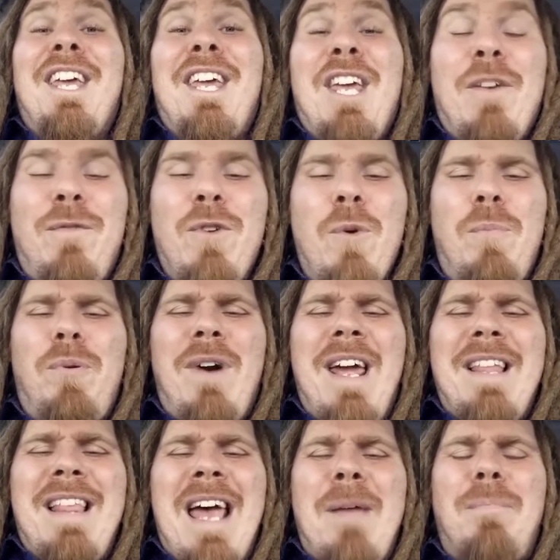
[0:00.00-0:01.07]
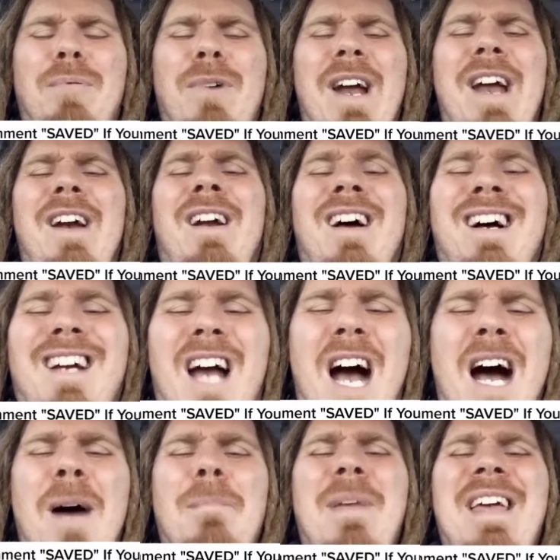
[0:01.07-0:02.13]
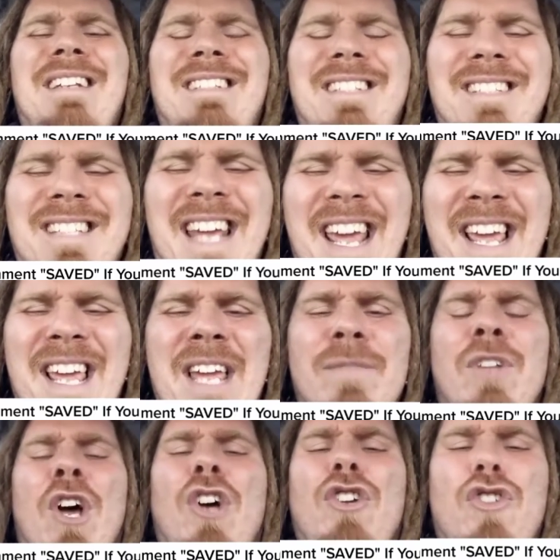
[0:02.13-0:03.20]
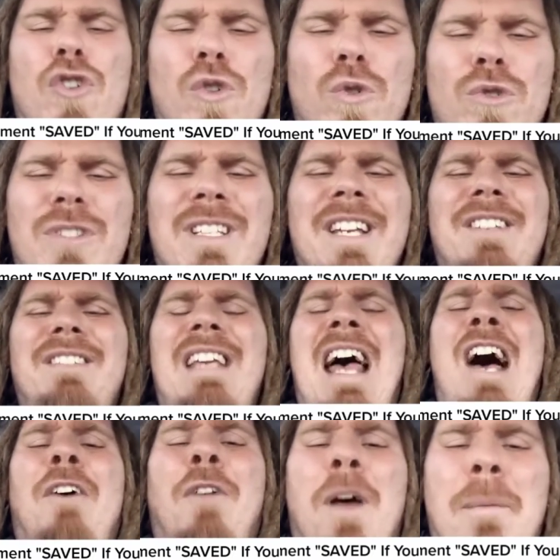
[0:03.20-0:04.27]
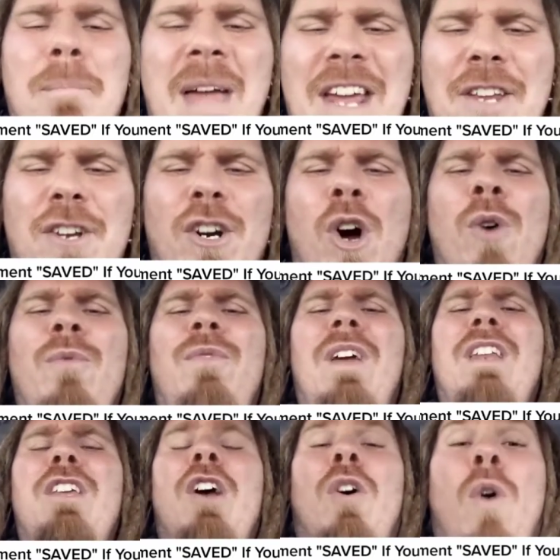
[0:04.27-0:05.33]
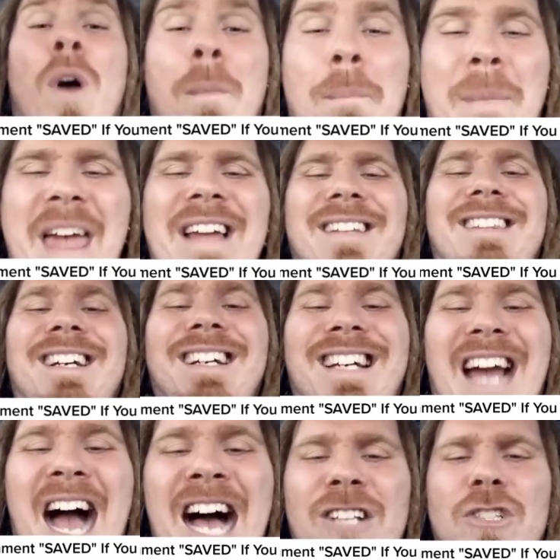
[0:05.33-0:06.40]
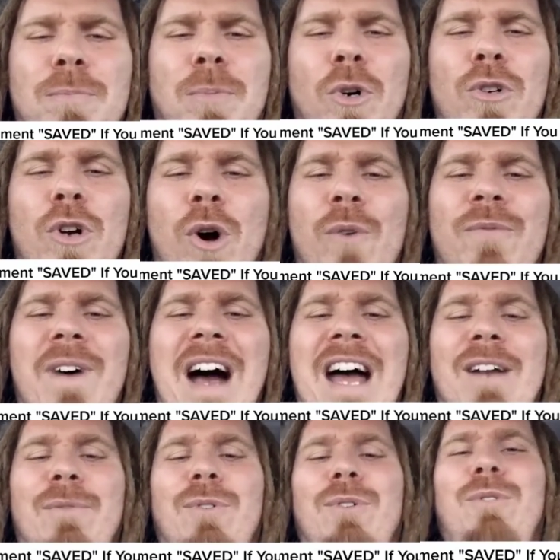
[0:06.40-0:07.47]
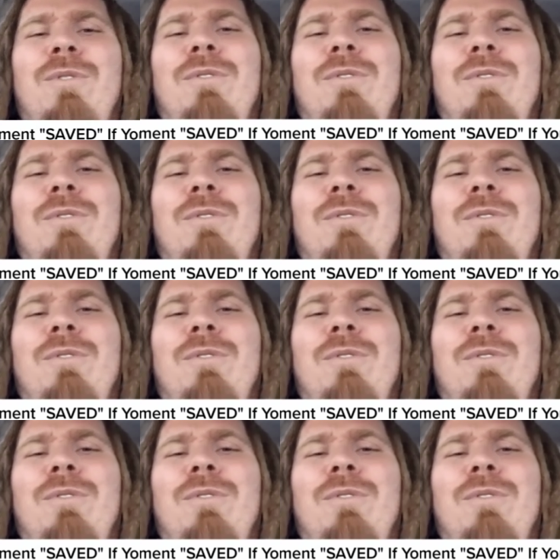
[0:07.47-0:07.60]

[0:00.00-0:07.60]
If you prayed that prayer, comment saved. Use this sound. Make your own video. Make the gospel go viral.